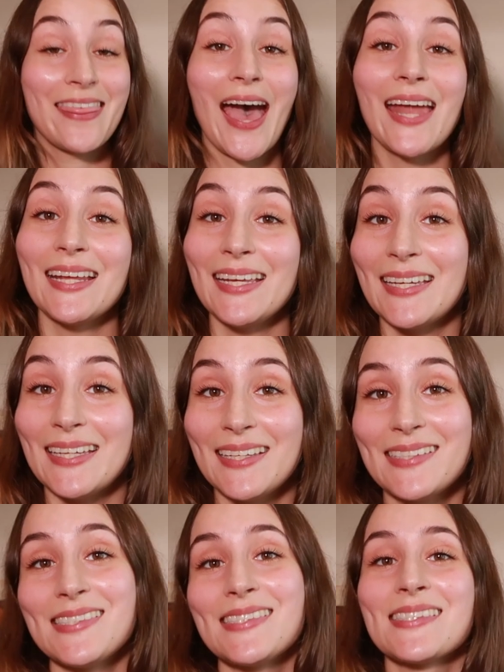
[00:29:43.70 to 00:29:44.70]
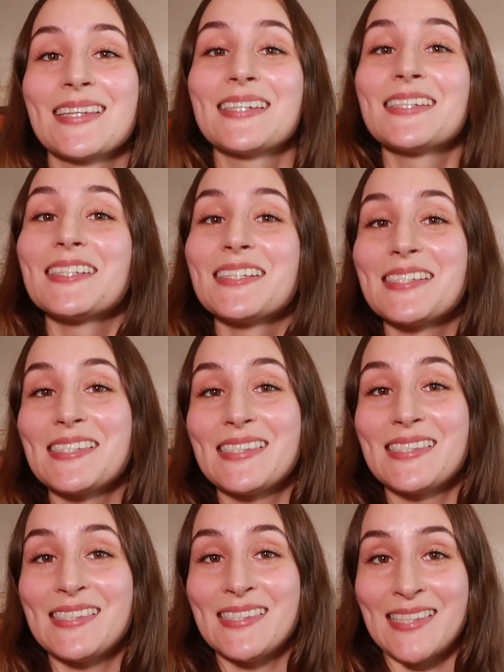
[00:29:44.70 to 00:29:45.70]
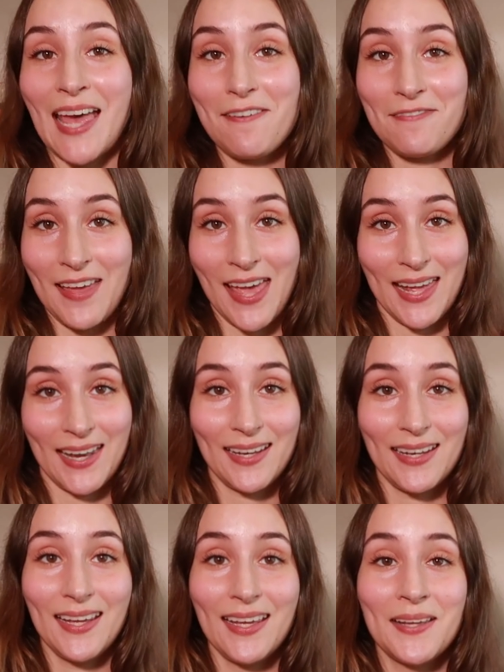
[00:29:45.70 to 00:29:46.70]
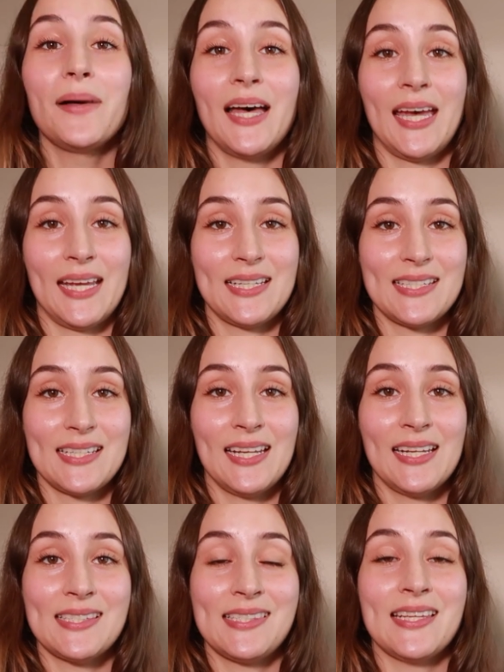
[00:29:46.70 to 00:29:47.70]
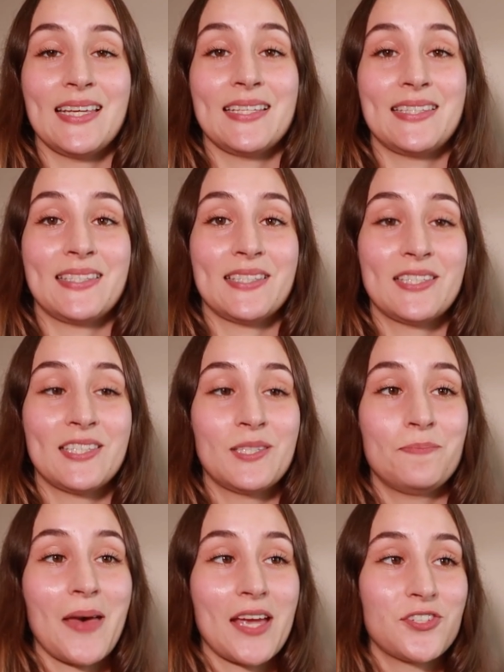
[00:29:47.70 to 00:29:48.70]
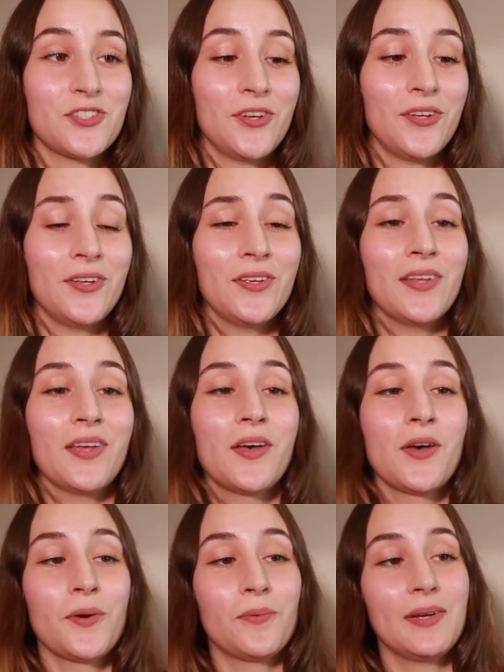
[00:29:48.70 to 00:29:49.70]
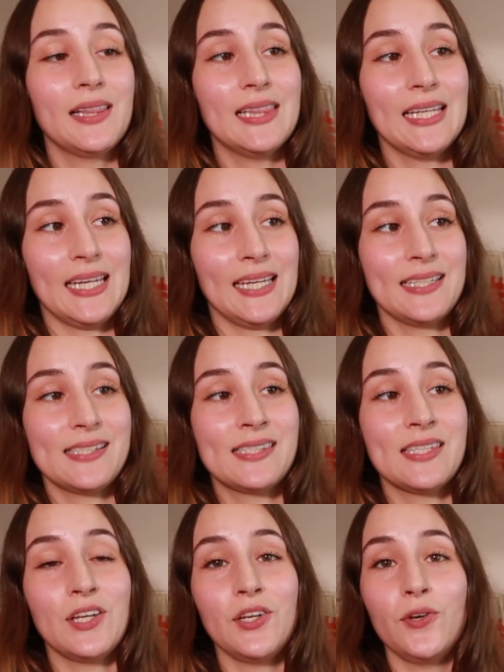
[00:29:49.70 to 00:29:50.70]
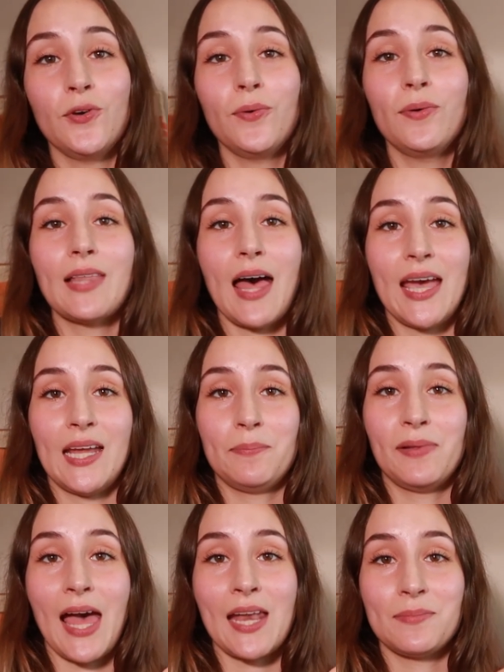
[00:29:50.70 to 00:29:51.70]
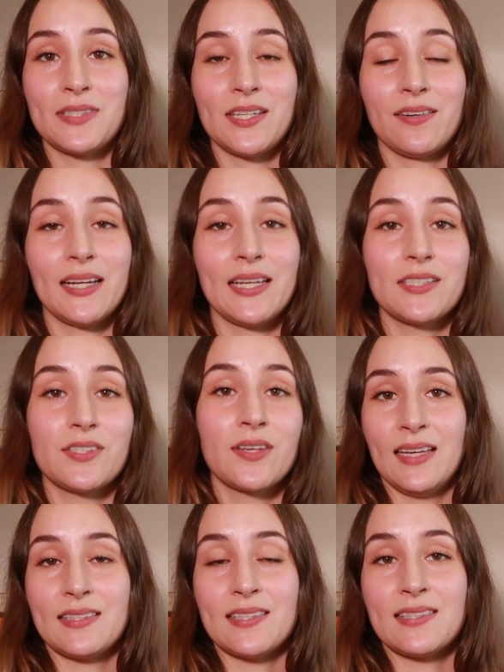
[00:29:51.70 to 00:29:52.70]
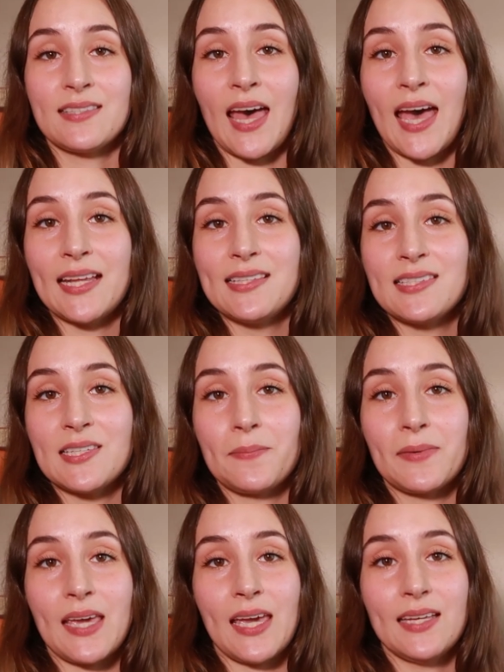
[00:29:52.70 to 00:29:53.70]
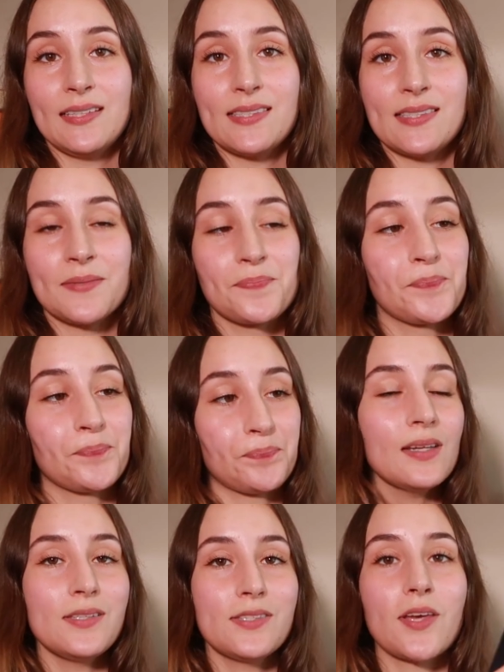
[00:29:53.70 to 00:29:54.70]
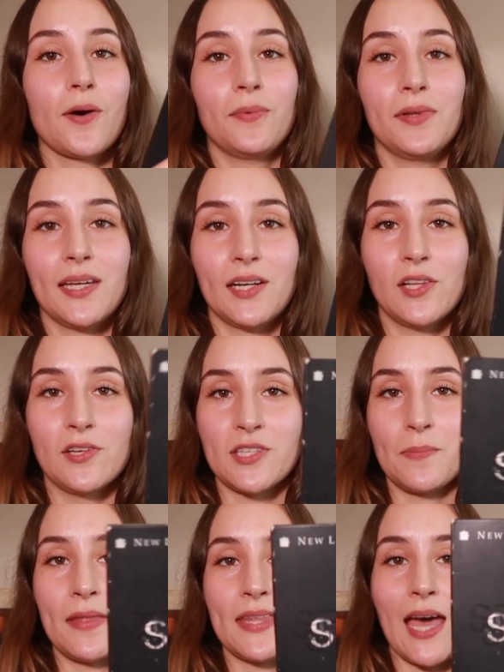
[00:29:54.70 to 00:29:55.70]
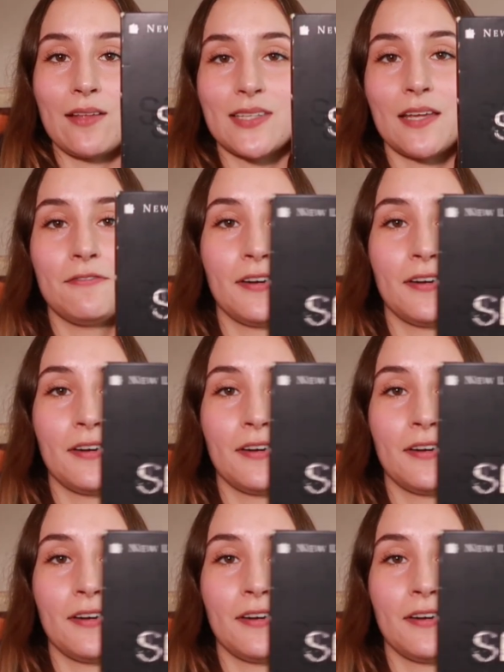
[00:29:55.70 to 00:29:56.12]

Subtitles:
that is Seven. But it is this special release, the new line Platinum Series. It's a side slipcase. So we'll get a close-up on the outside